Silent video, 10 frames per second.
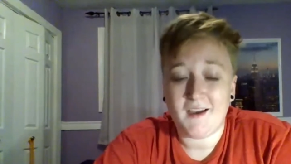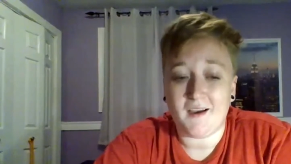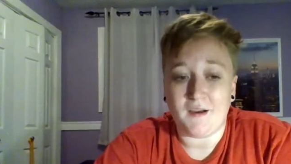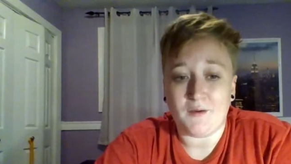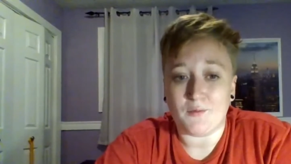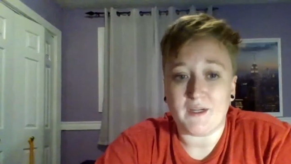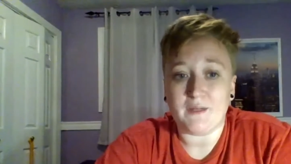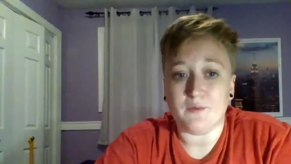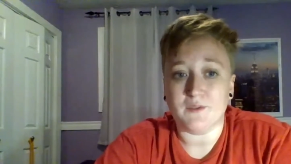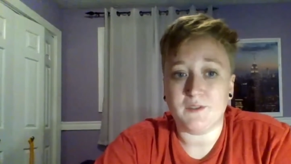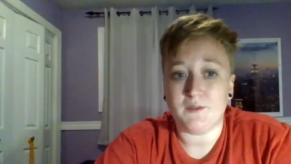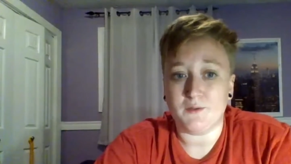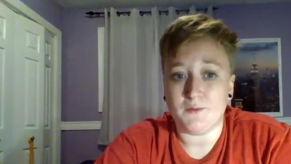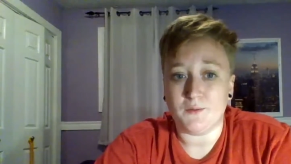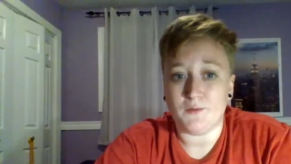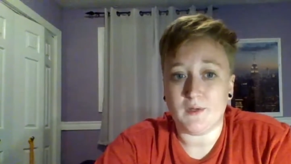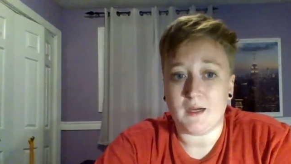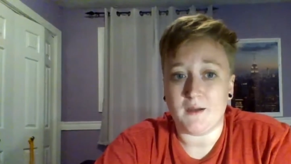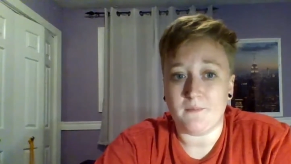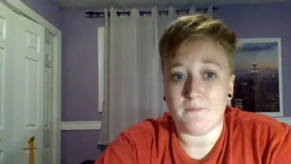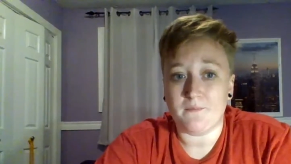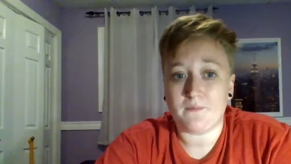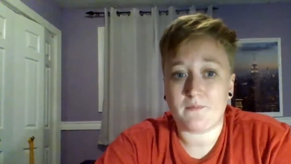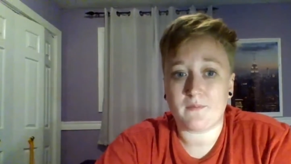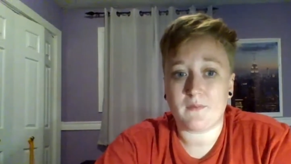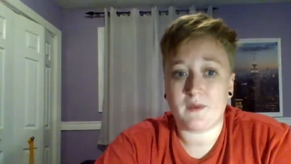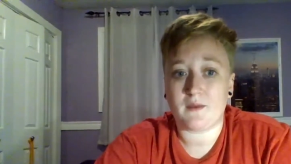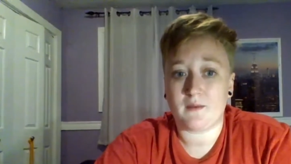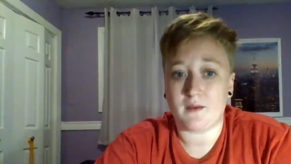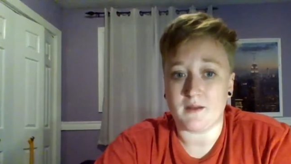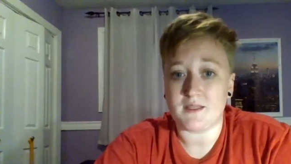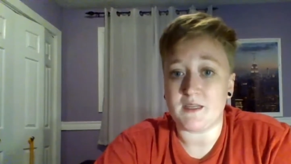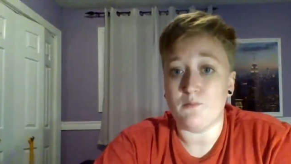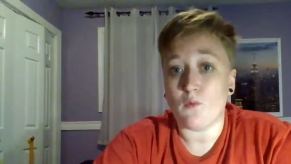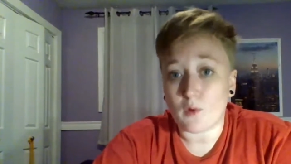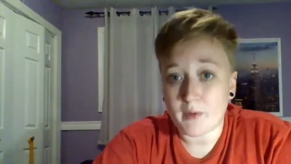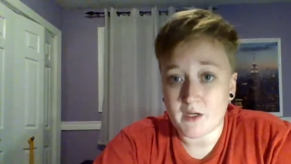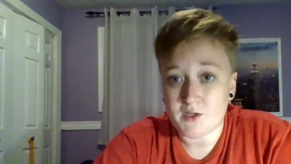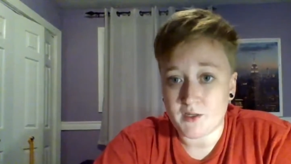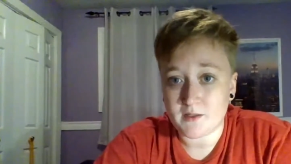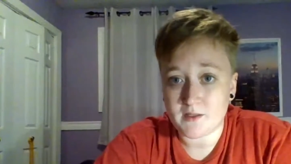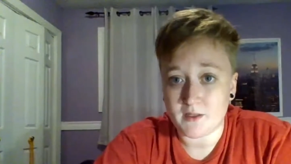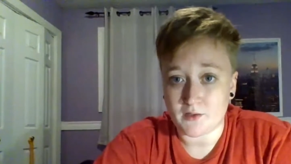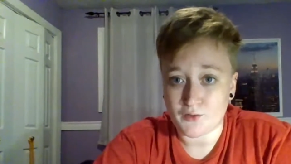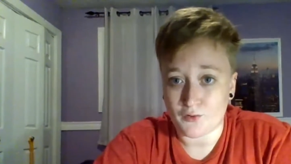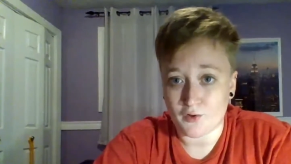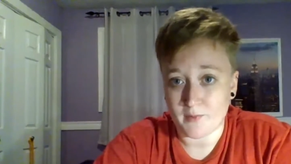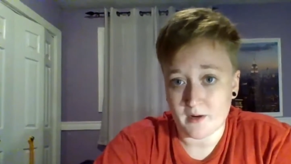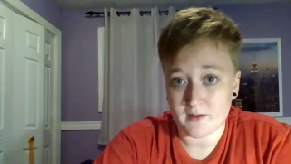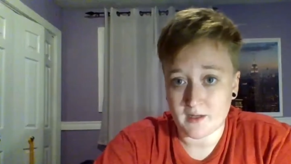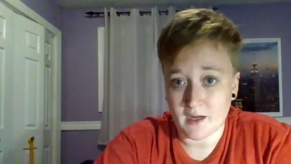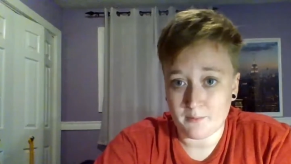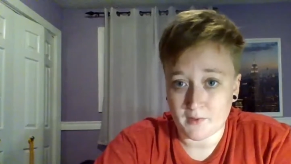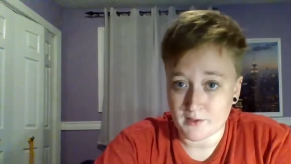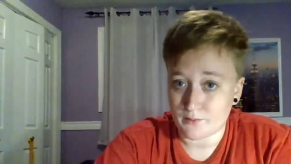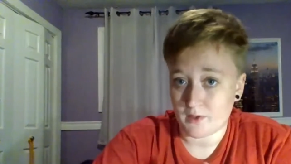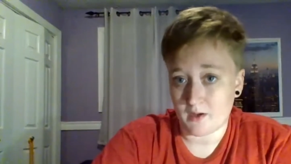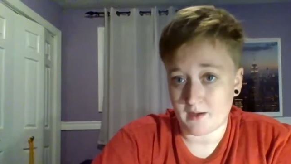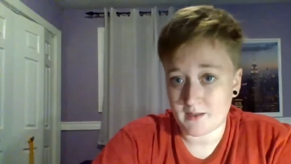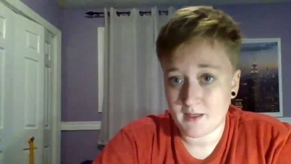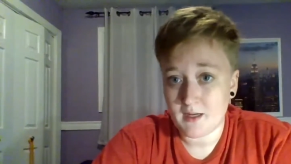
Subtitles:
We're able to kind of see more patients in a shorter amount of time because we're not